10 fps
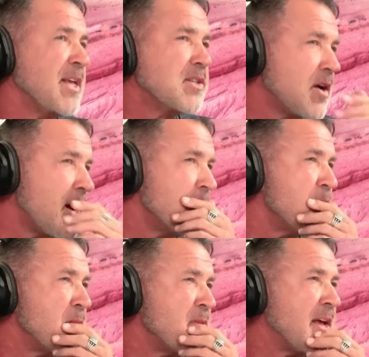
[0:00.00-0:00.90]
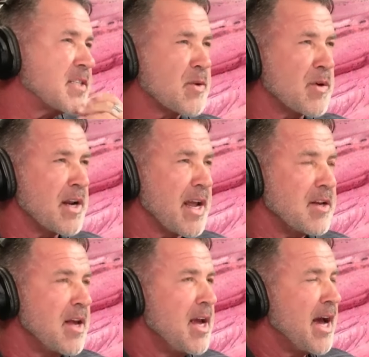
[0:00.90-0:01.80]
And so I remember that story, and
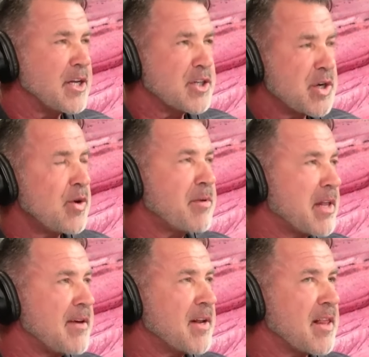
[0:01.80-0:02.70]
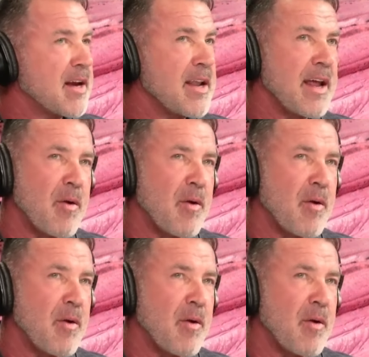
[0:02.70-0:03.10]
I showed up at 11 o'clock at night.